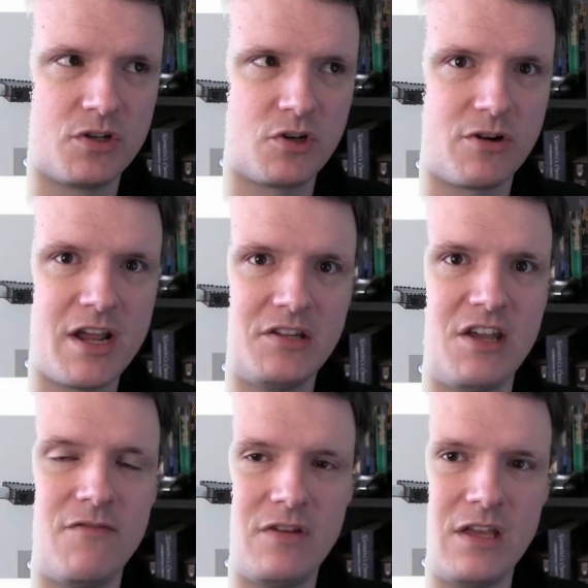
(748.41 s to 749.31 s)

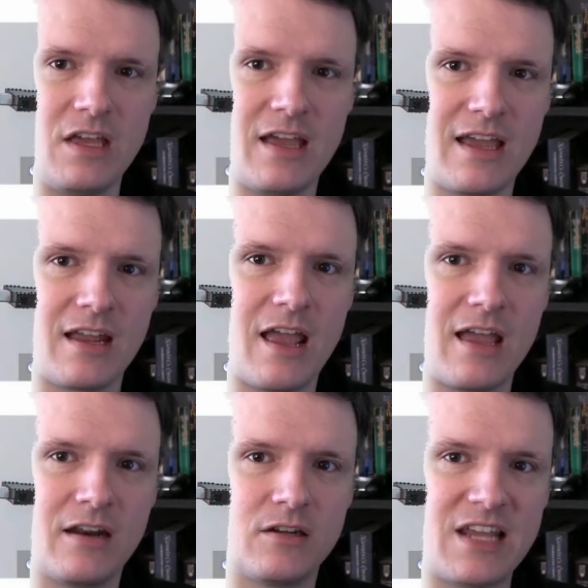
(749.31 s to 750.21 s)
creativity
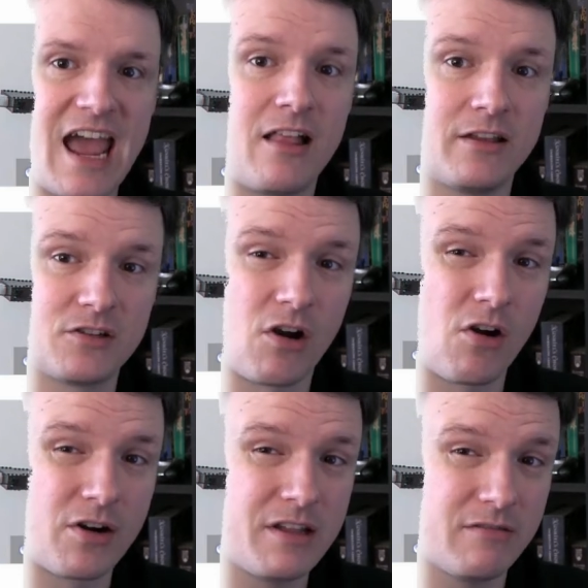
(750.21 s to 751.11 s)
and talent
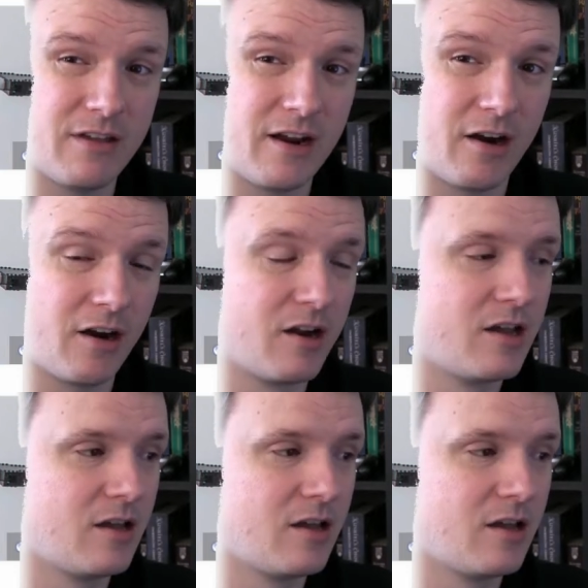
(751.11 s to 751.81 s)
already there.